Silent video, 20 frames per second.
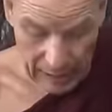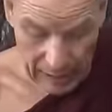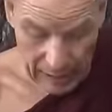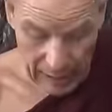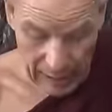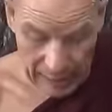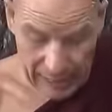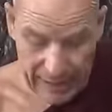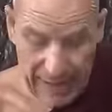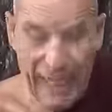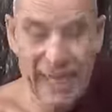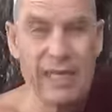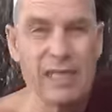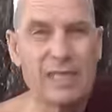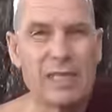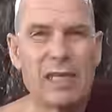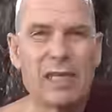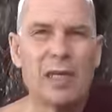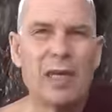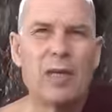attain
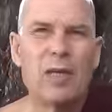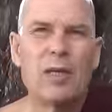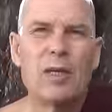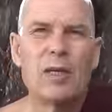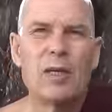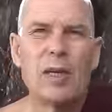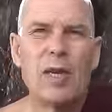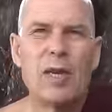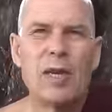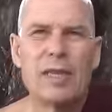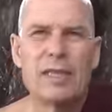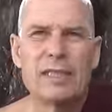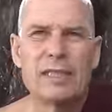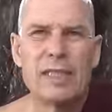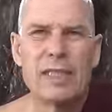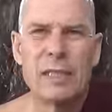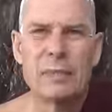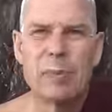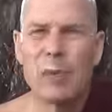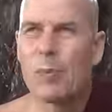
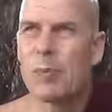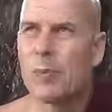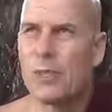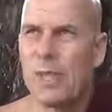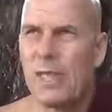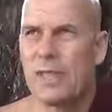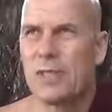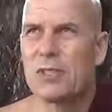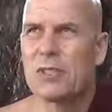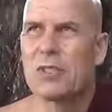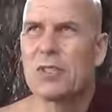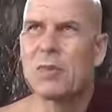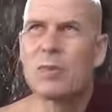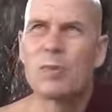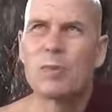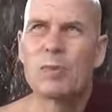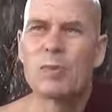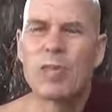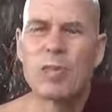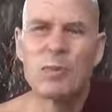deeper peace,
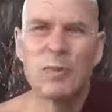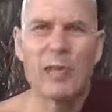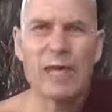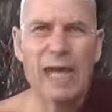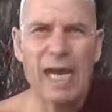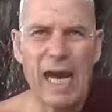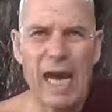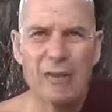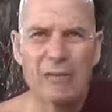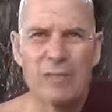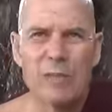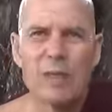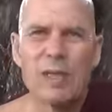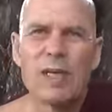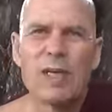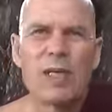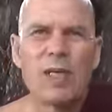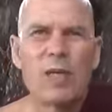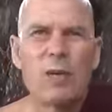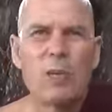deeper calm,
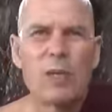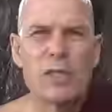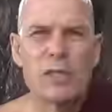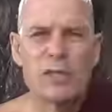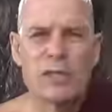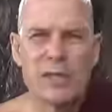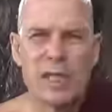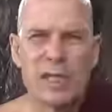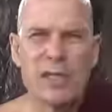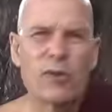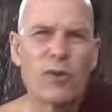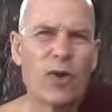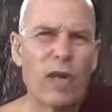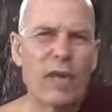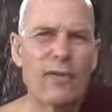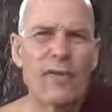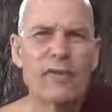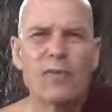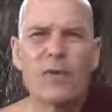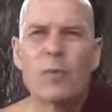while still
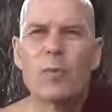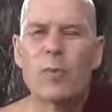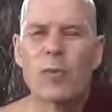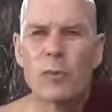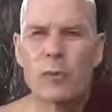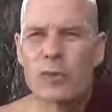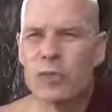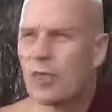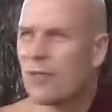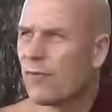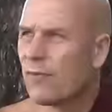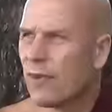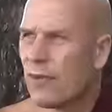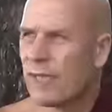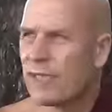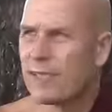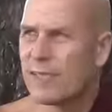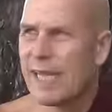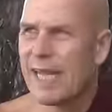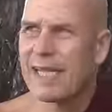craving for primitive
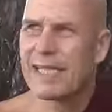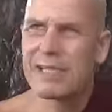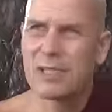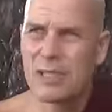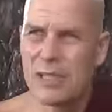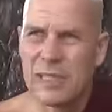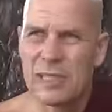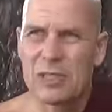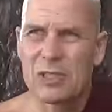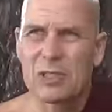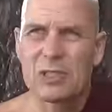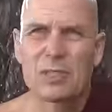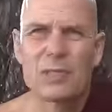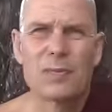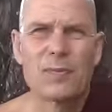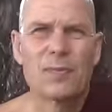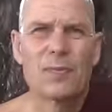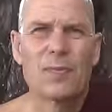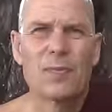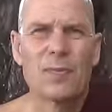things like sex,
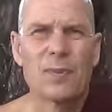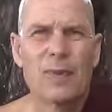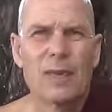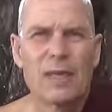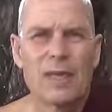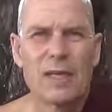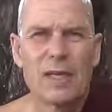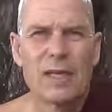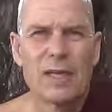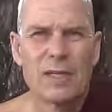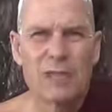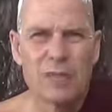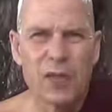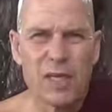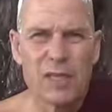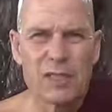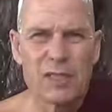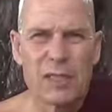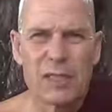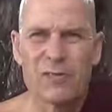
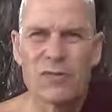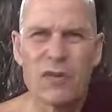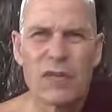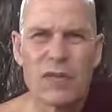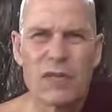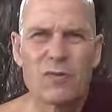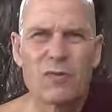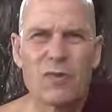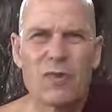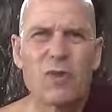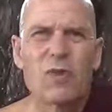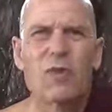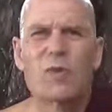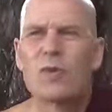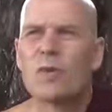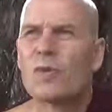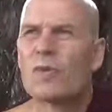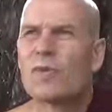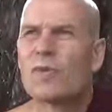drugs and rock and roll?